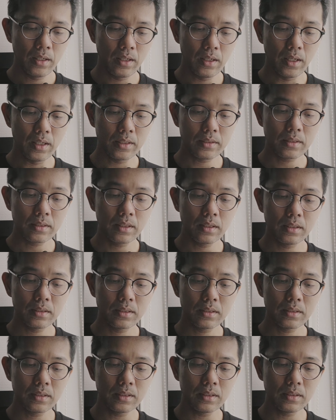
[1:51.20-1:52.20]
As her
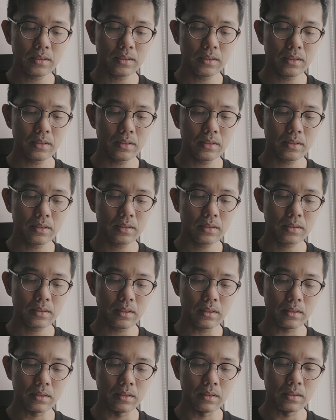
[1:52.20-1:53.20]
sister's
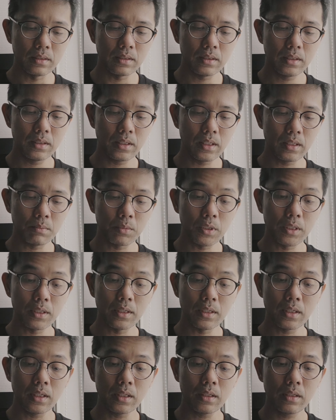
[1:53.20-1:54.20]
son, he had
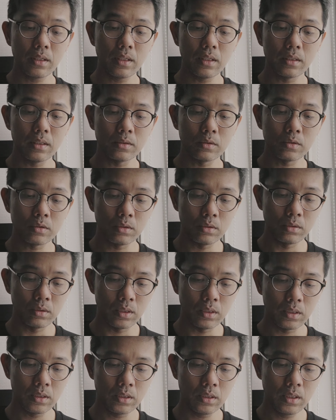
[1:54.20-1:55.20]
been nothing to
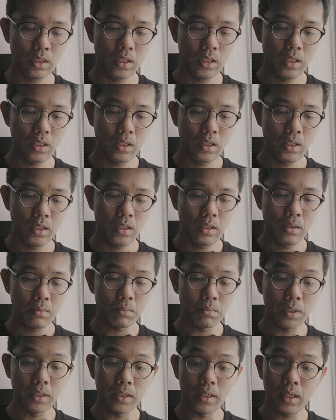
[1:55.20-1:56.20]
her,
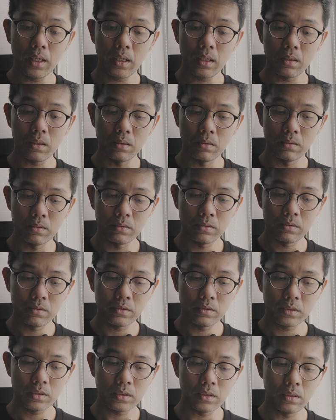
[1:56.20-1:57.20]
but now
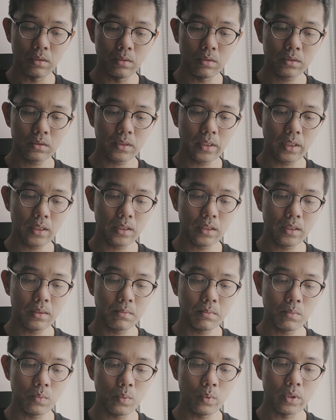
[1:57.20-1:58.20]
she looked at
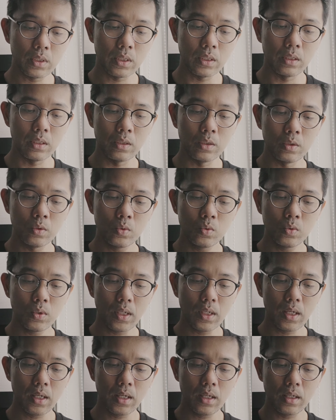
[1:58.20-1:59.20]
him with a new
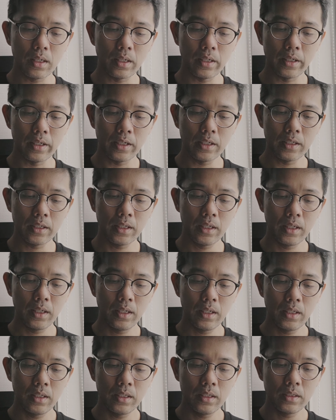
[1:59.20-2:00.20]
eye.
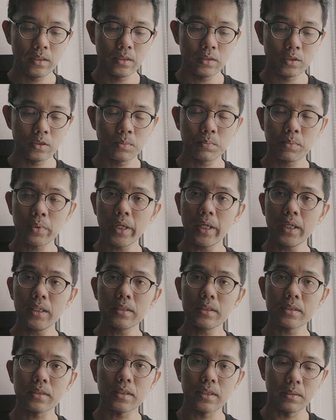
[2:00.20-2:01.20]
She
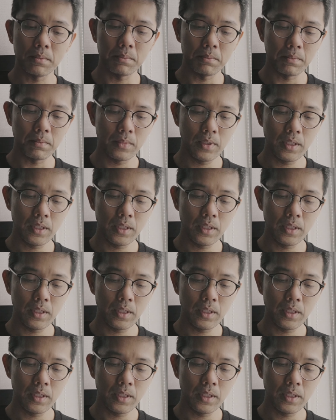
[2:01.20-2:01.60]
praised him